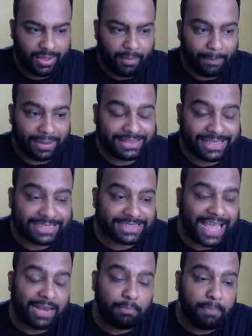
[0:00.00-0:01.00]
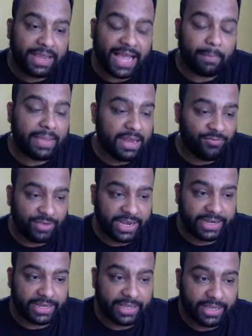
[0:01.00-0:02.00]
But this can become
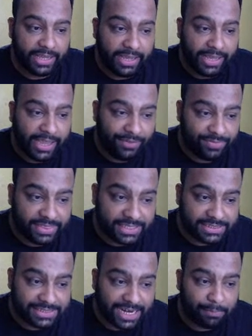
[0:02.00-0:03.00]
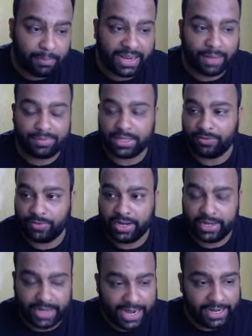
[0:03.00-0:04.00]
infinity if this term becomes
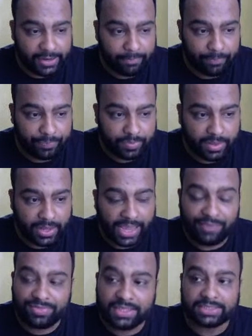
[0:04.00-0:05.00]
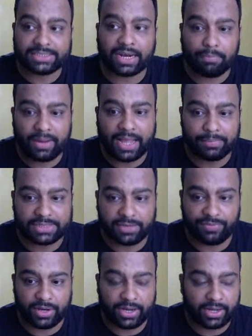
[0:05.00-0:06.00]
infinity, right? If this term becomes
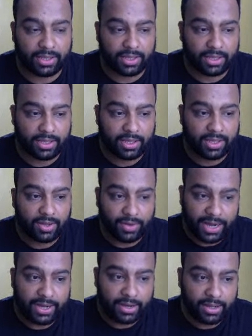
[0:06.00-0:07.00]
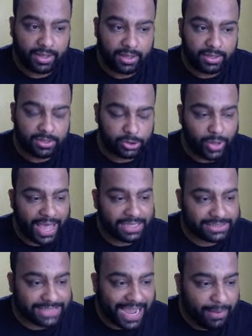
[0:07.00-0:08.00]
infinity, right? So
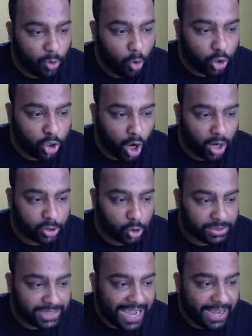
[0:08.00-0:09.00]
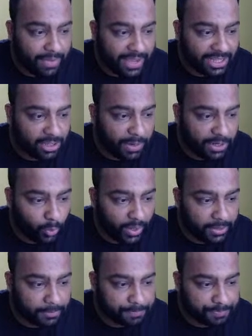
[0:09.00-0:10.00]
as time goes on, so time is
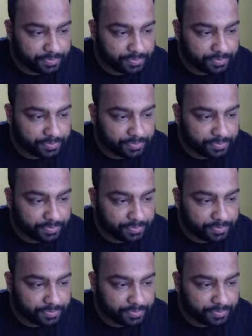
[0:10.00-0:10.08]
between